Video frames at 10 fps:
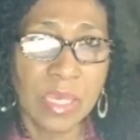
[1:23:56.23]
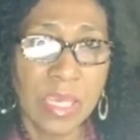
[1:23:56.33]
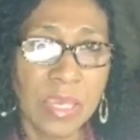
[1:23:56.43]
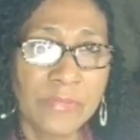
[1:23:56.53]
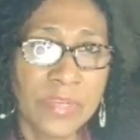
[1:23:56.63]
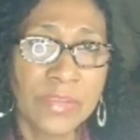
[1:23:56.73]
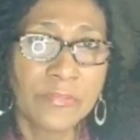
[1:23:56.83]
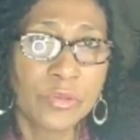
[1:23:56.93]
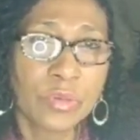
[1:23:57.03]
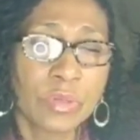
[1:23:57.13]
even if
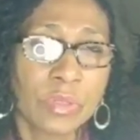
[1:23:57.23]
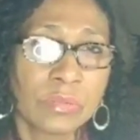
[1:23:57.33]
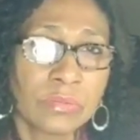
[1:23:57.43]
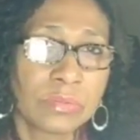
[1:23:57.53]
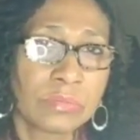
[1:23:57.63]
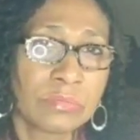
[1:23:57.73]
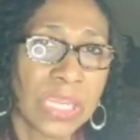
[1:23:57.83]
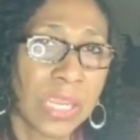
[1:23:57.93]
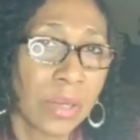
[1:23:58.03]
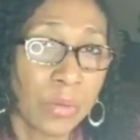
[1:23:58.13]
you don't
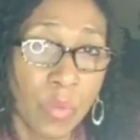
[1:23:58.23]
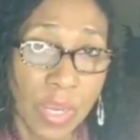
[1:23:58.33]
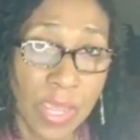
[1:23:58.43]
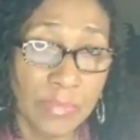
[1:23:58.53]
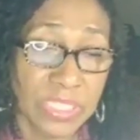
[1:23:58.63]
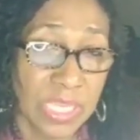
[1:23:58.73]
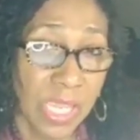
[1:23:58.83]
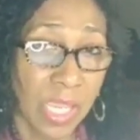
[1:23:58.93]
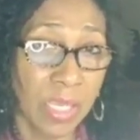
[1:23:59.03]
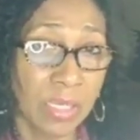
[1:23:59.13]
hear what I'm
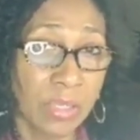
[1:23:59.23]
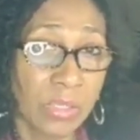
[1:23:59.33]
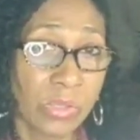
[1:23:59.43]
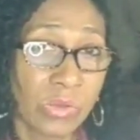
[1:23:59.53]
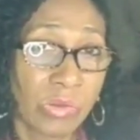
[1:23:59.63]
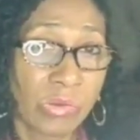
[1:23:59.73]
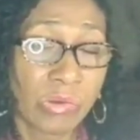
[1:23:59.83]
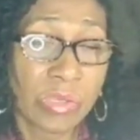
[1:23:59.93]
saying or